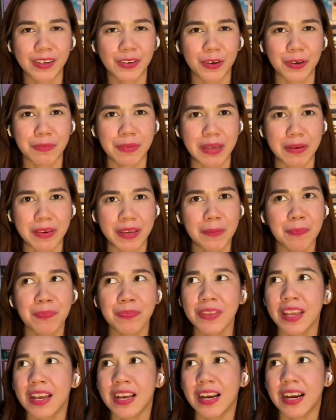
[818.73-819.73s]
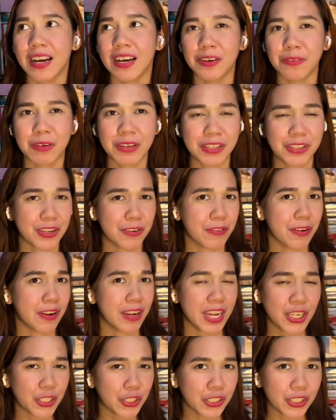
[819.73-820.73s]
Or maybe, what's the
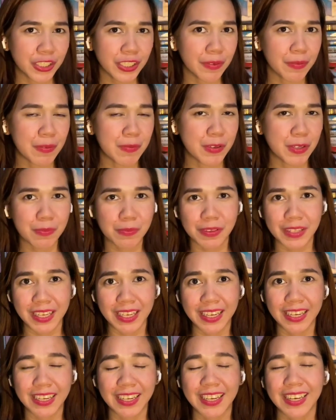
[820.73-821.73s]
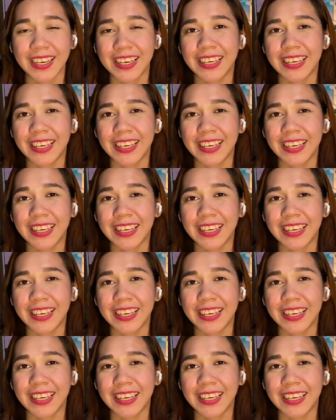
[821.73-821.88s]
relationship of something?